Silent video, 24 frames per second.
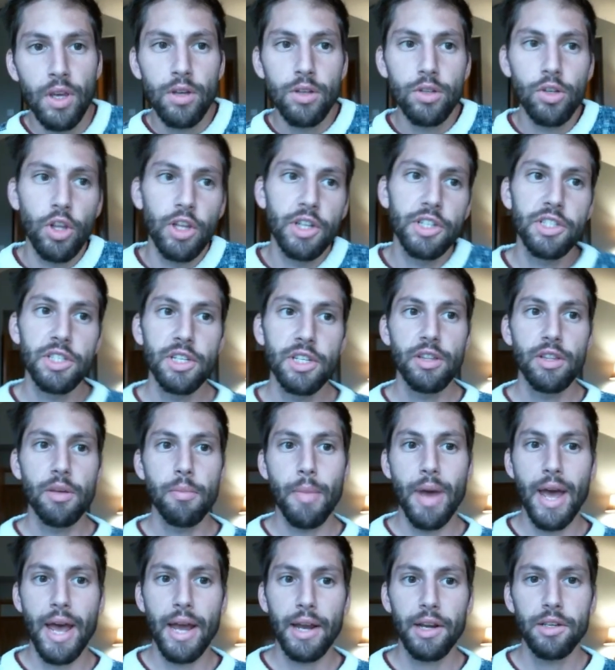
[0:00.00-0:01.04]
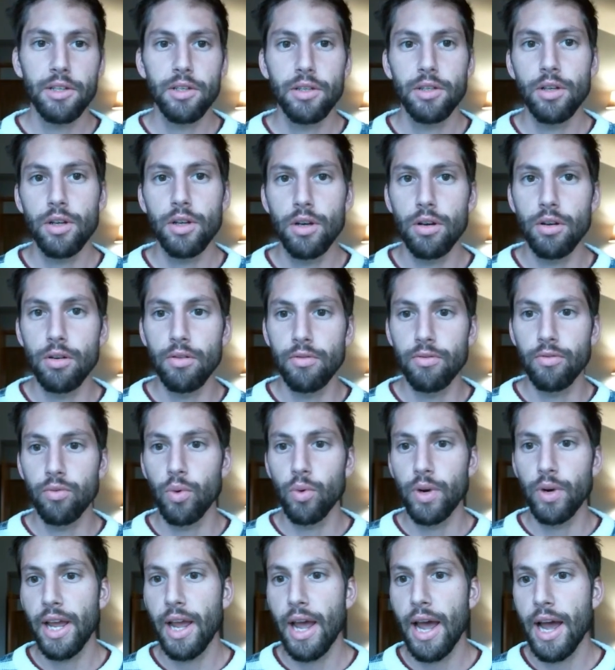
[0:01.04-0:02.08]
So let's see the max of
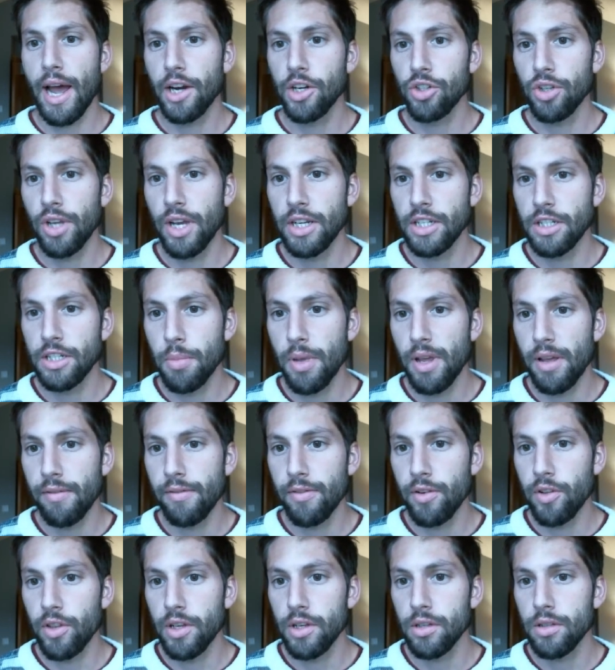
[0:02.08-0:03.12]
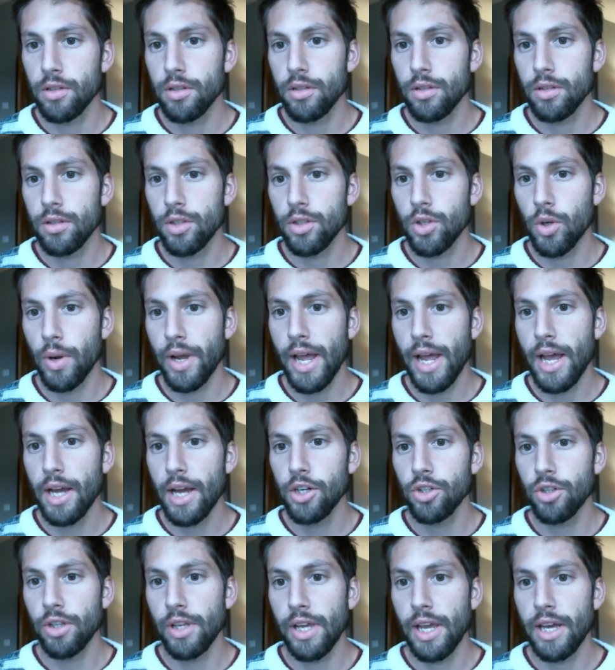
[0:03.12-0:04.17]
what I actually had to pay for this. So I
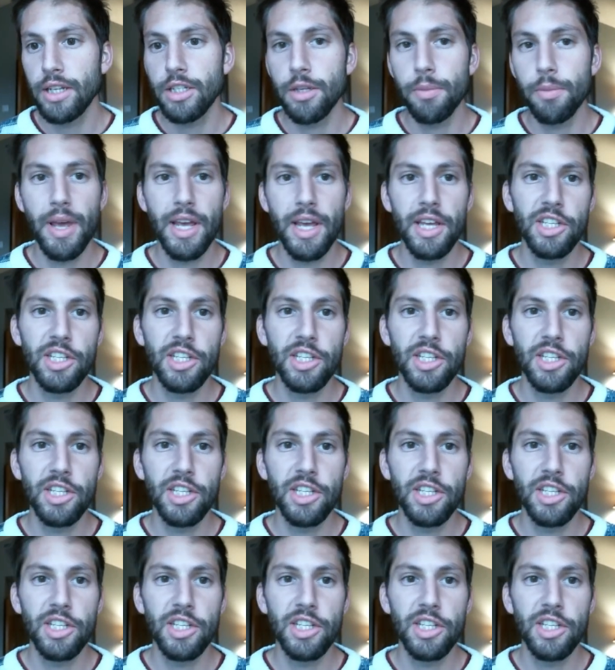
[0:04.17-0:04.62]
actually had to pay